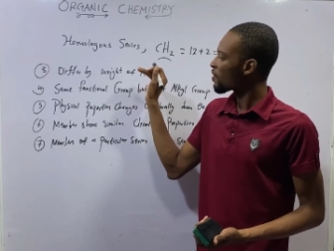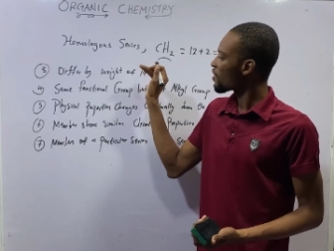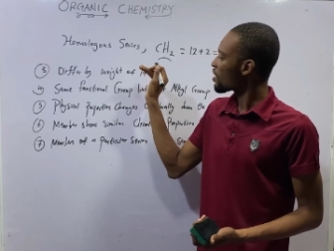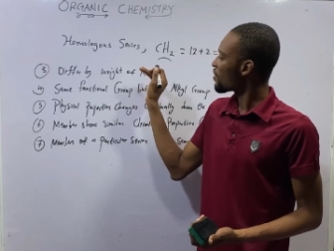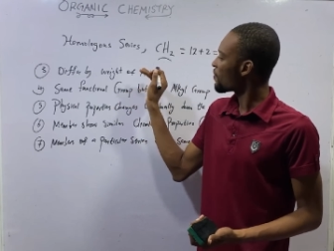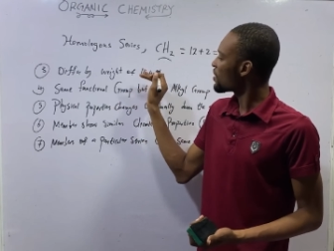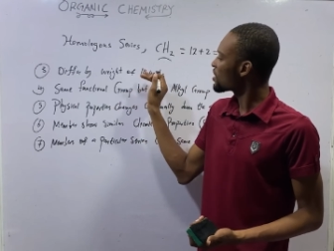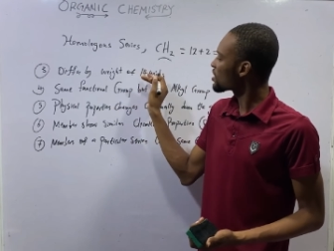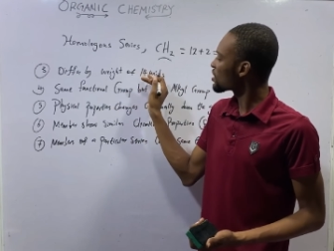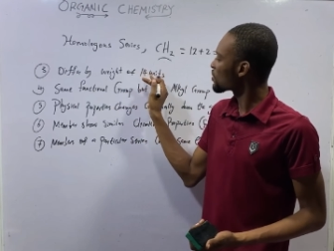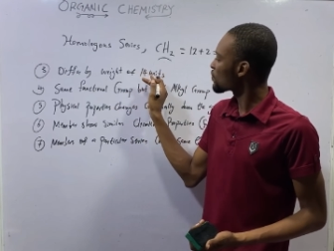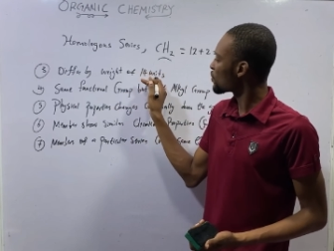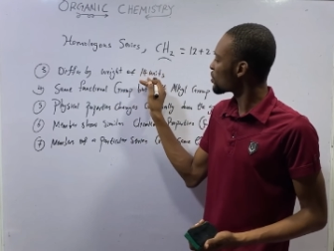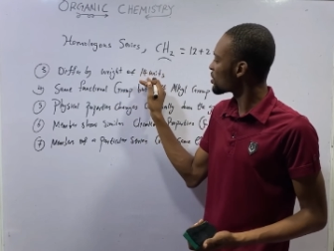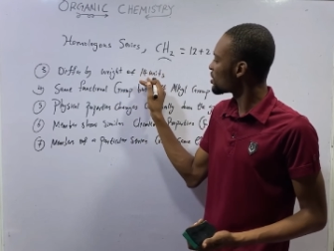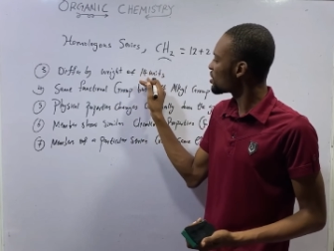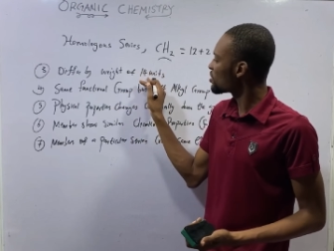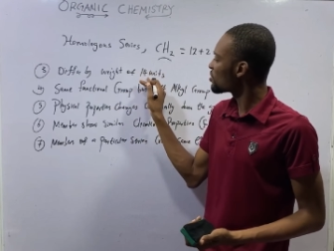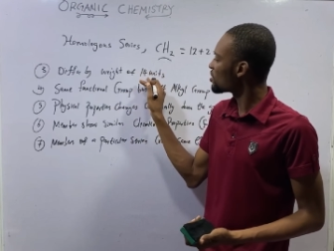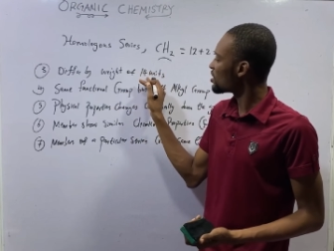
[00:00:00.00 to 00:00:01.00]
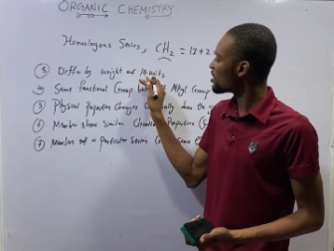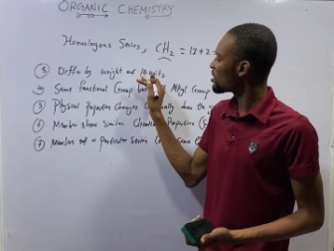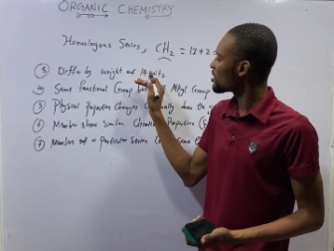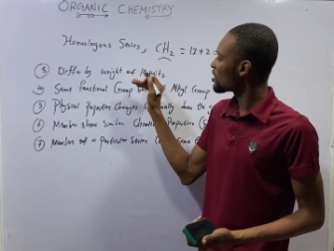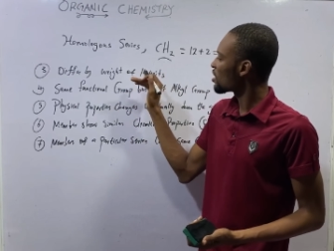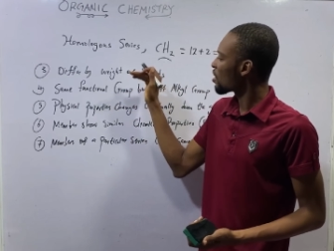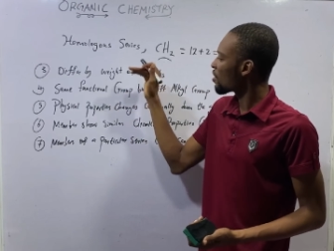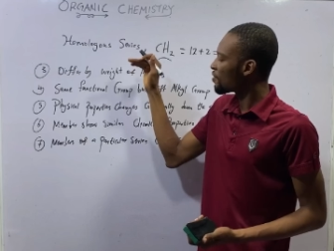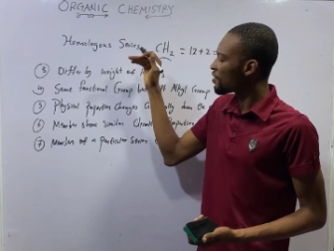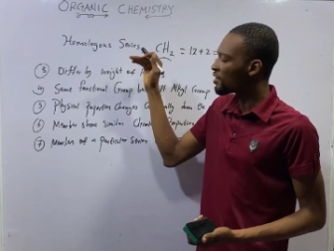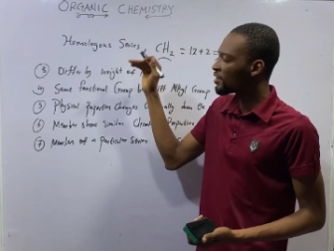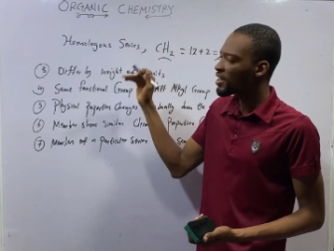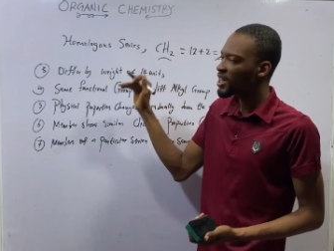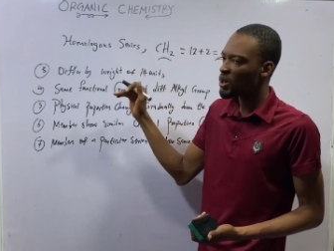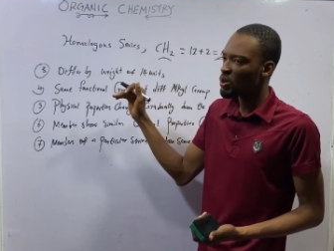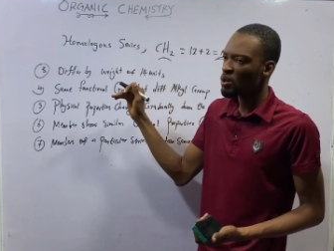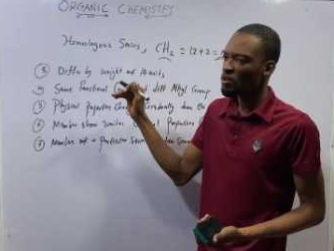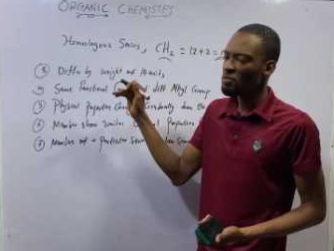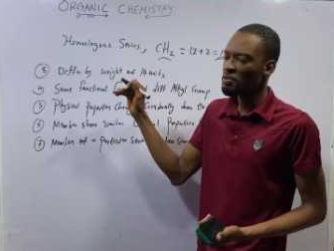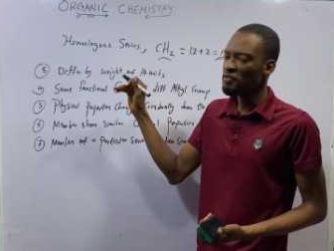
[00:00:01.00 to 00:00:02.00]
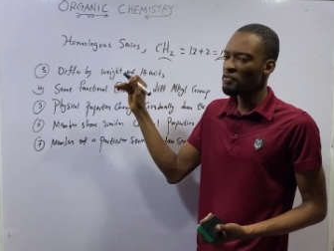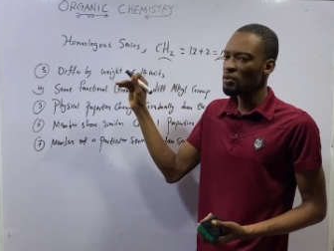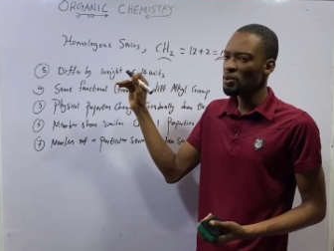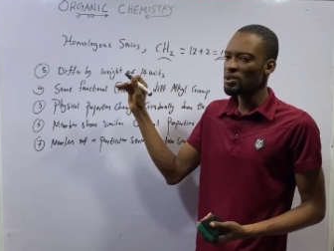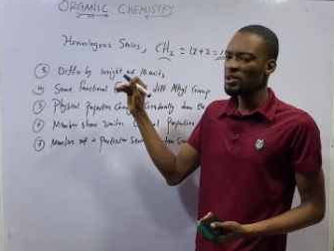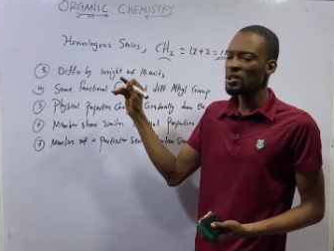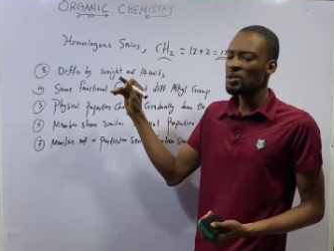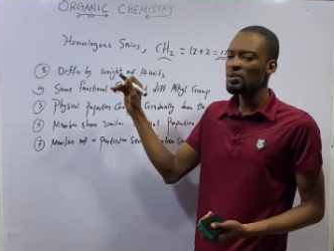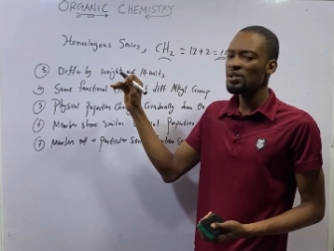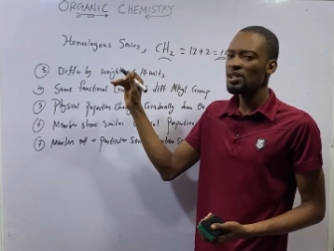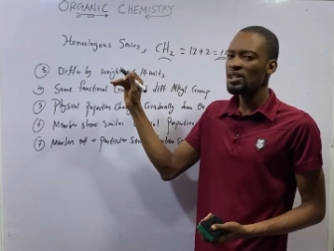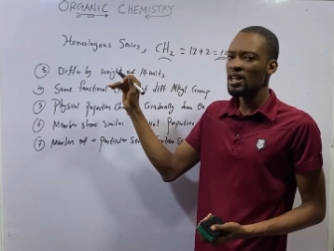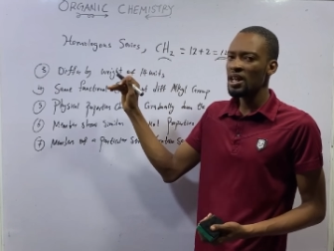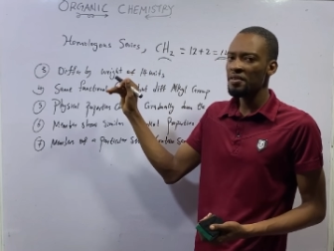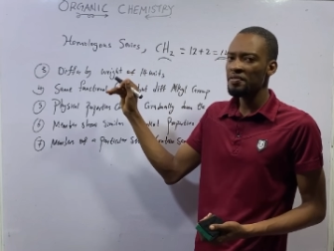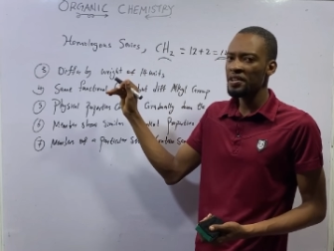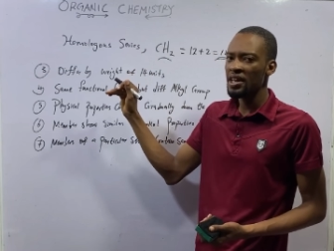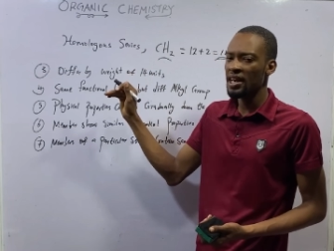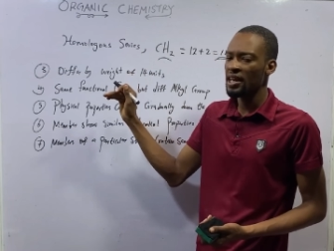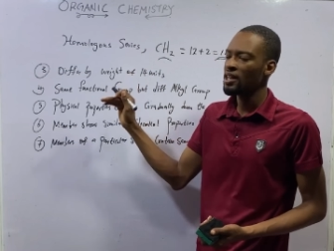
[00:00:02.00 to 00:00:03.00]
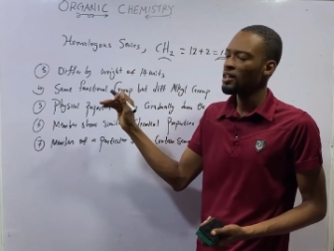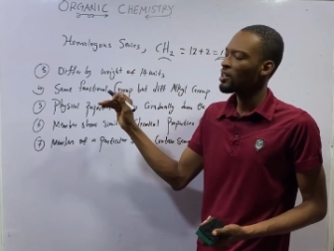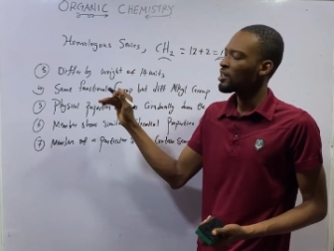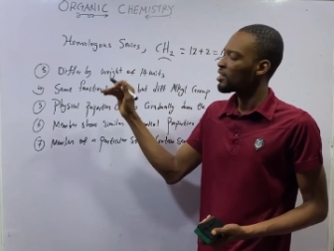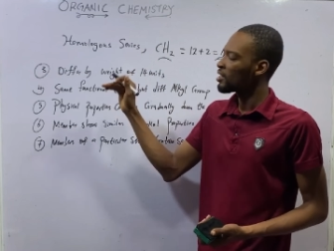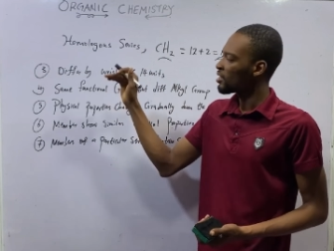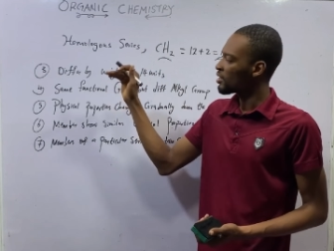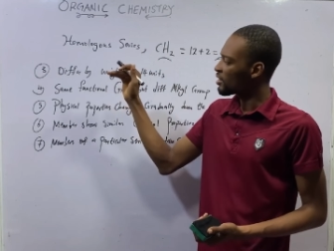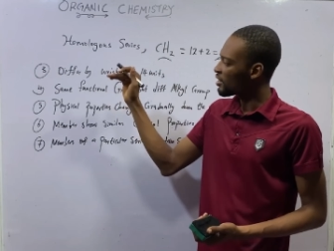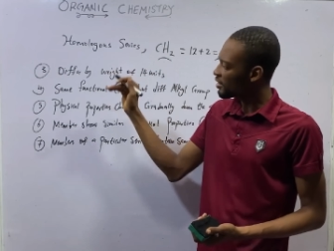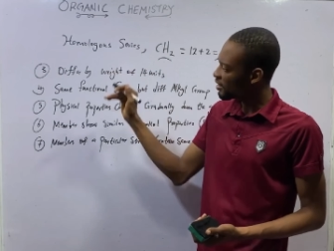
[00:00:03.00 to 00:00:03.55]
If this is fourteen units, the next one will be fourteen units heavier. The